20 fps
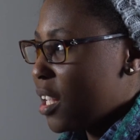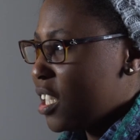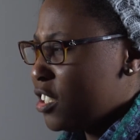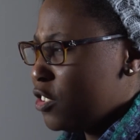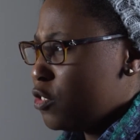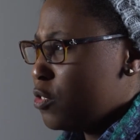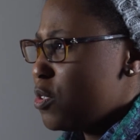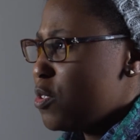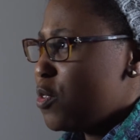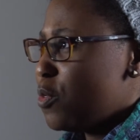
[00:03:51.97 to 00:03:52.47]

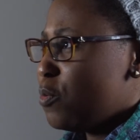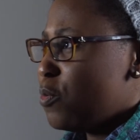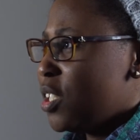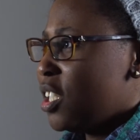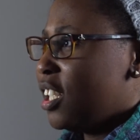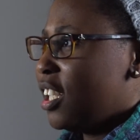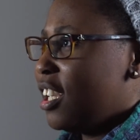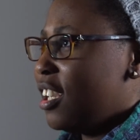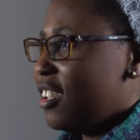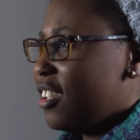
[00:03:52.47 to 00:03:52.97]
in truth,
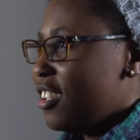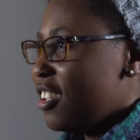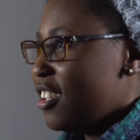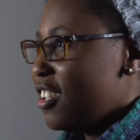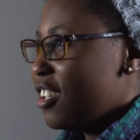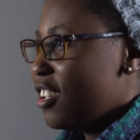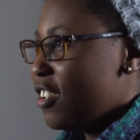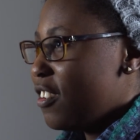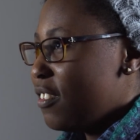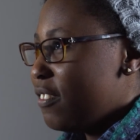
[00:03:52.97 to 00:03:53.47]
really
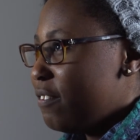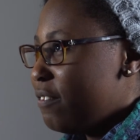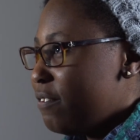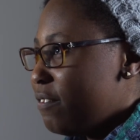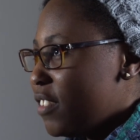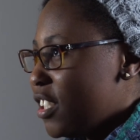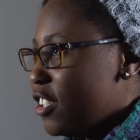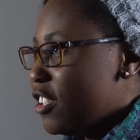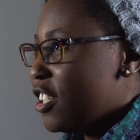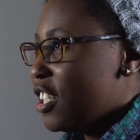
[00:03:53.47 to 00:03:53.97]

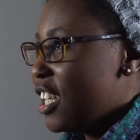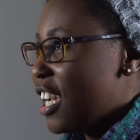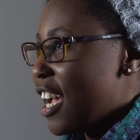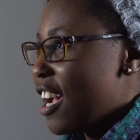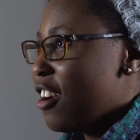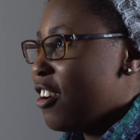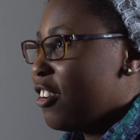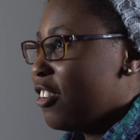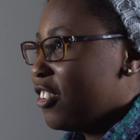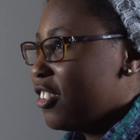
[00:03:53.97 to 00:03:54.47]
figuring
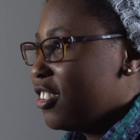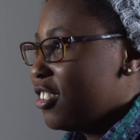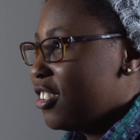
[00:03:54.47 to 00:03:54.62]
out